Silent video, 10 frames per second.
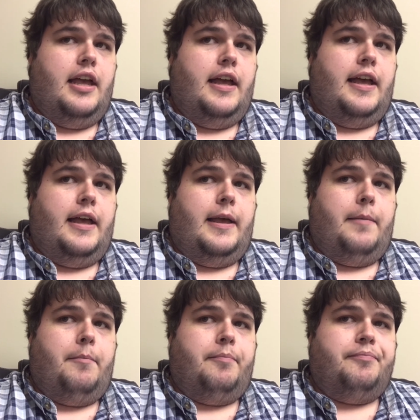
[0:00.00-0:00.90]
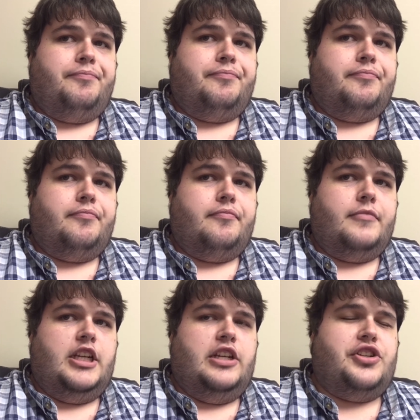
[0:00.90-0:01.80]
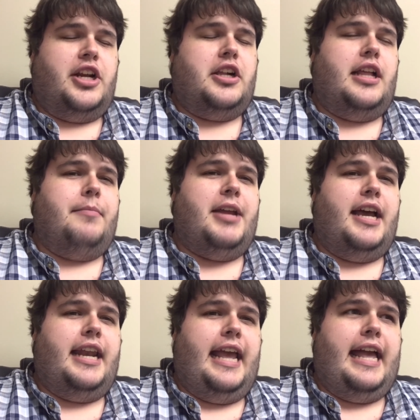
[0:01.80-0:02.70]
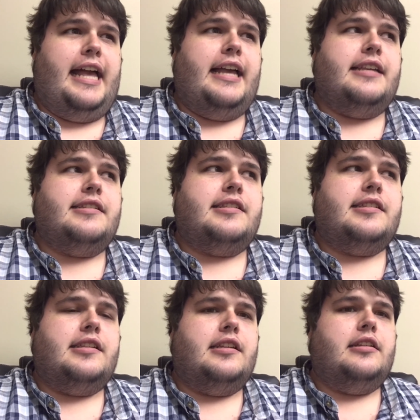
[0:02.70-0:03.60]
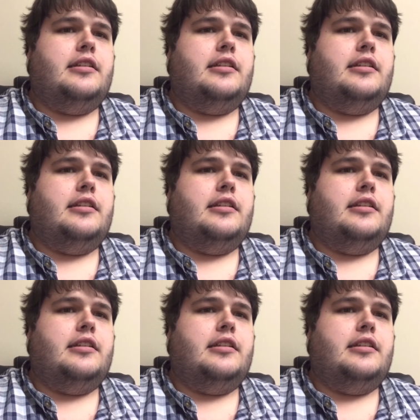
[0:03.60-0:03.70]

In general, I'm not as